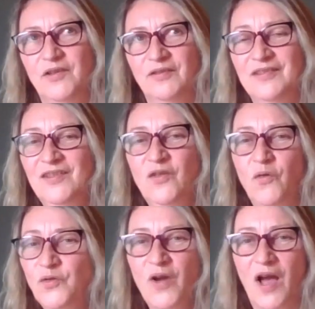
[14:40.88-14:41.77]
just
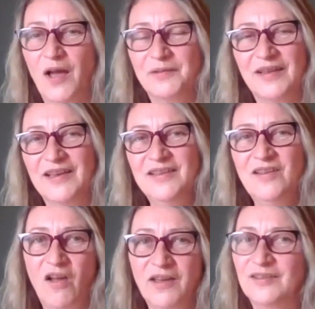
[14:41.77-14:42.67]
not I would say
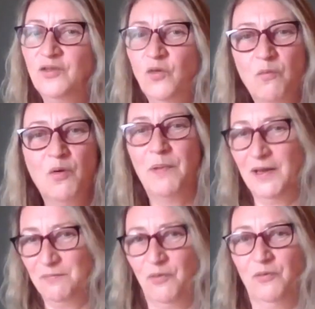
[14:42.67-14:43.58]
nice, normal
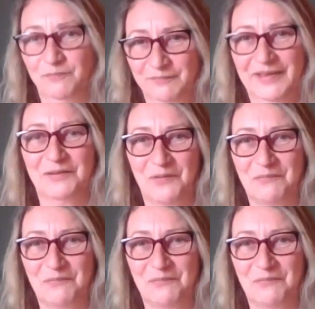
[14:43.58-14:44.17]
people. It's what